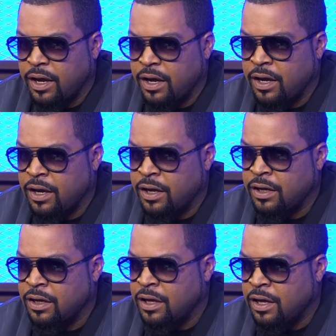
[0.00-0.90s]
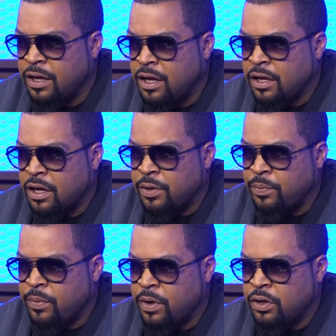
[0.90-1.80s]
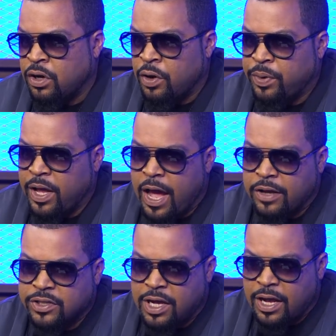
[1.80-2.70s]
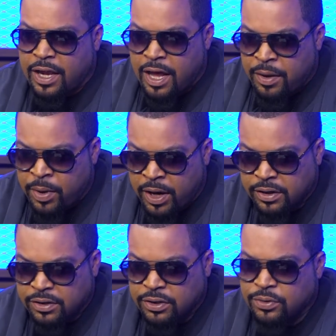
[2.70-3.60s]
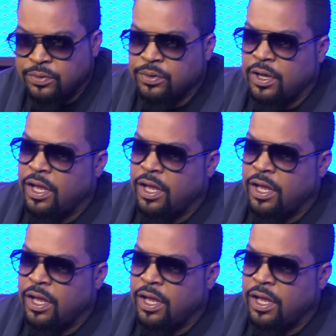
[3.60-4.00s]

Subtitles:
You know, I play outside linebacker too.